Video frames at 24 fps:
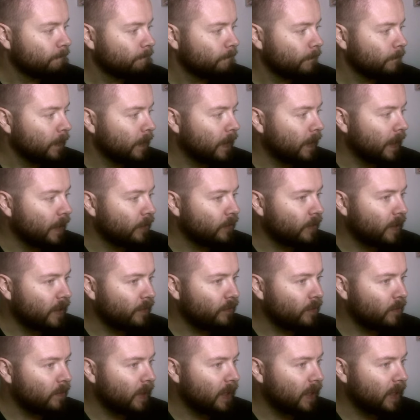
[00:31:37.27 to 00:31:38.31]
Glad to
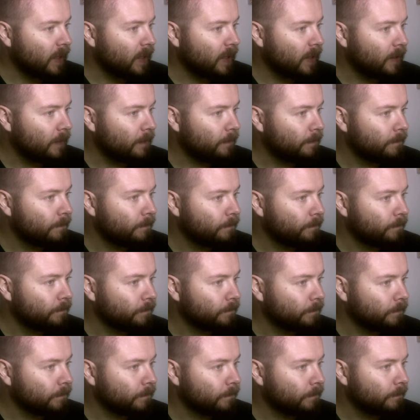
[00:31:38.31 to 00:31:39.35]
have you back.
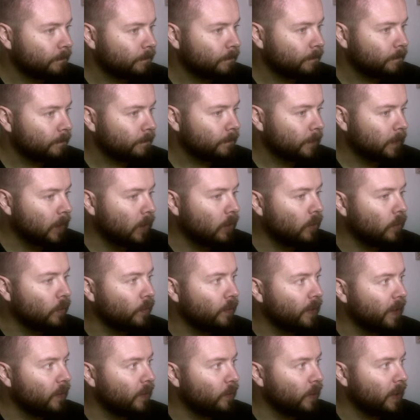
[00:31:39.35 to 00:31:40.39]
Oh,
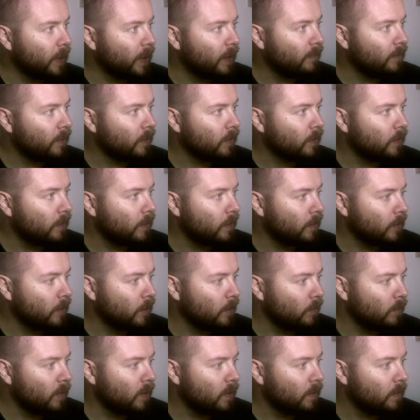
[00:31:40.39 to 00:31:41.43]
there we have the color
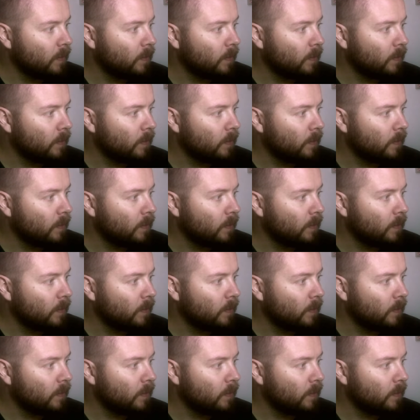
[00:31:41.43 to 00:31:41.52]
combo.